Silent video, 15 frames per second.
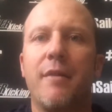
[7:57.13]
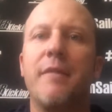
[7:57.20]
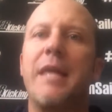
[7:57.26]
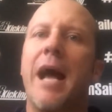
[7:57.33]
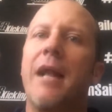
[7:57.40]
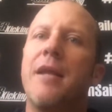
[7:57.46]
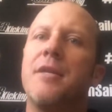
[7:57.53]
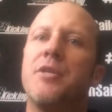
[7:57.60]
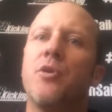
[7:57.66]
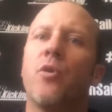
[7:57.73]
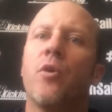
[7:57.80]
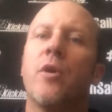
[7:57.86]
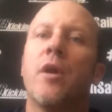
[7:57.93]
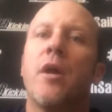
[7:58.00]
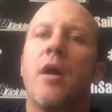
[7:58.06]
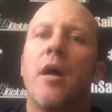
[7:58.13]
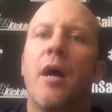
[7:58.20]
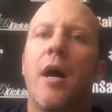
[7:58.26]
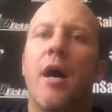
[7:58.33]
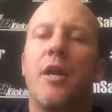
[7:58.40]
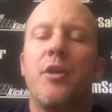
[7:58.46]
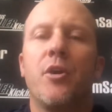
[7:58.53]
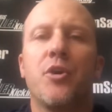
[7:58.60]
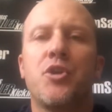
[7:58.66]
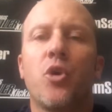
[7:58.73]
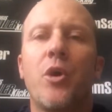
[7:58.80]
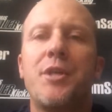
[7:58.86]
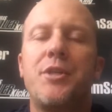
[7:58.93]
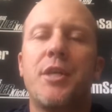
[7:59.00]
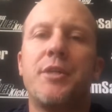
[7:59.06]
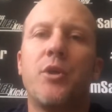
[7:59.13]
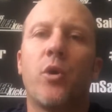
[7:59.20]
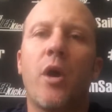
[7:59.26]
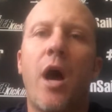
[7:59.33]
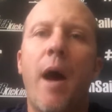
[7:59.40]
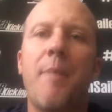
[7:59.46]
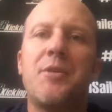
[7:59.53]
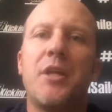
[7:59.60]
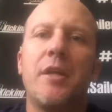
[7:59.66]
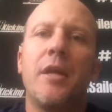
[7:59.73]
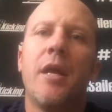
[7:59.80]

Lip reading: That is your choice. It's your option.